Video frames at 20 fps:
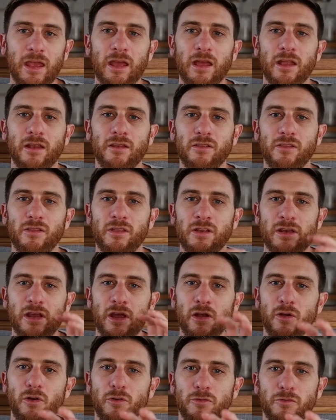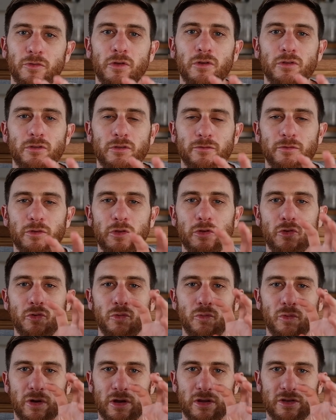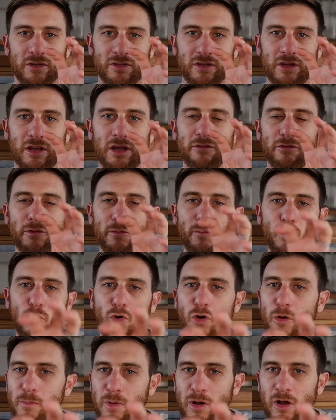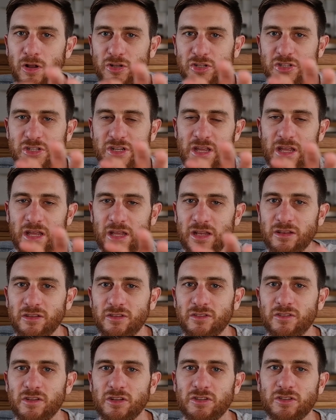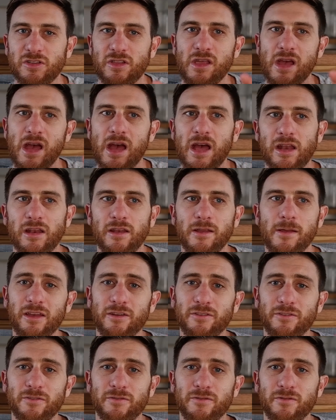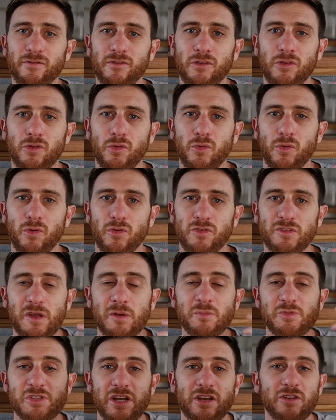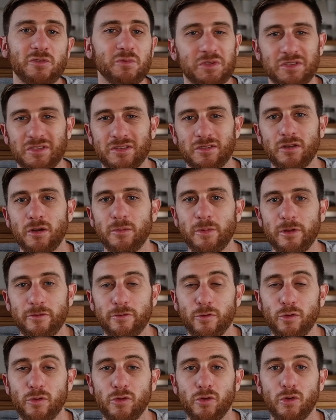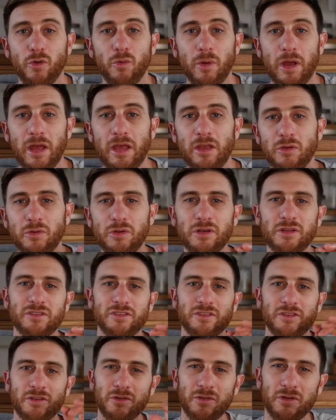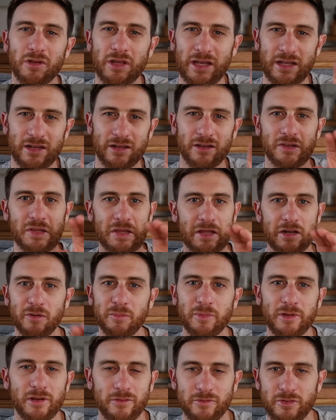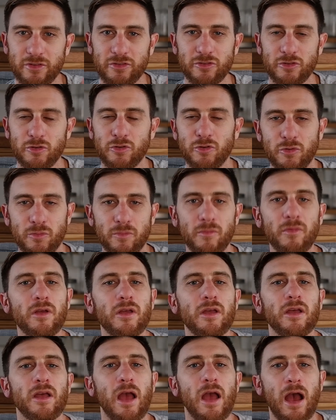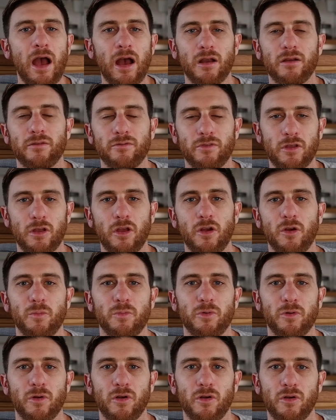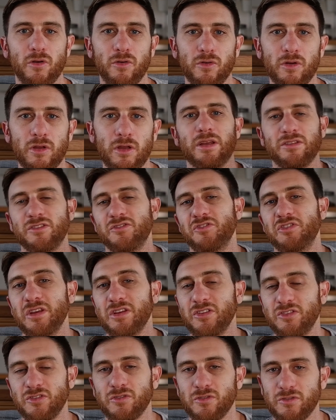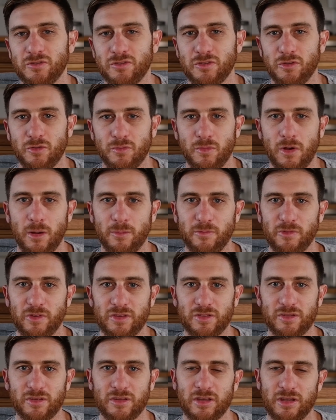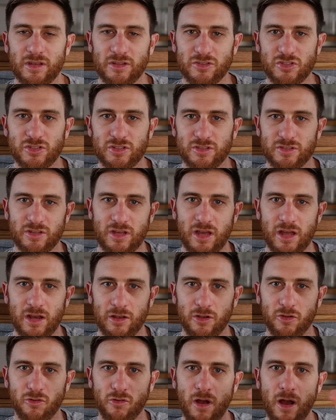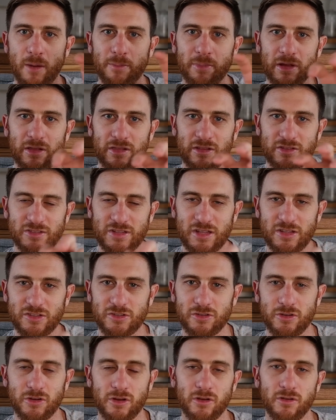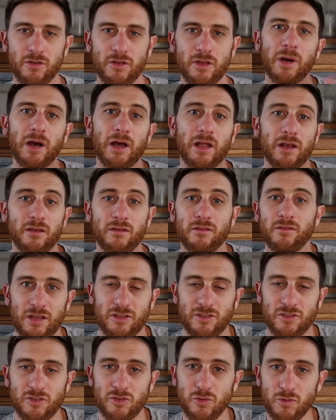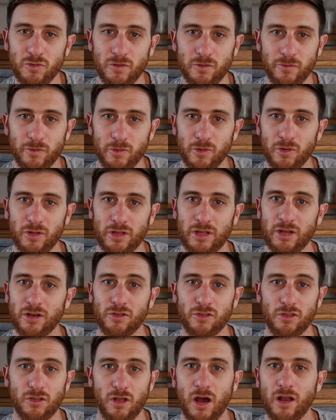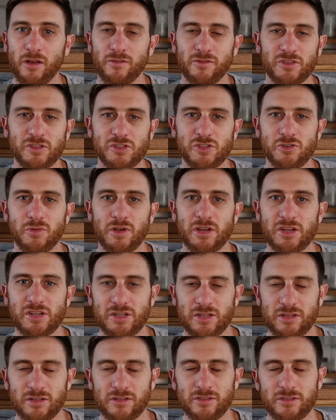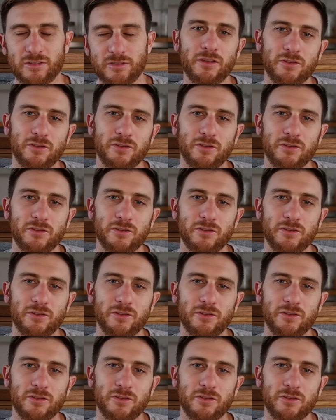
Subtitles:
And the narrow field of view was even more punched in, such that if your subject was a little bit further away, you could still get a little bit of a zoom out of the GoPro. It's digital zoom, obviously. It's just kind of cropping the sensor, but it's useful in a lot of situations.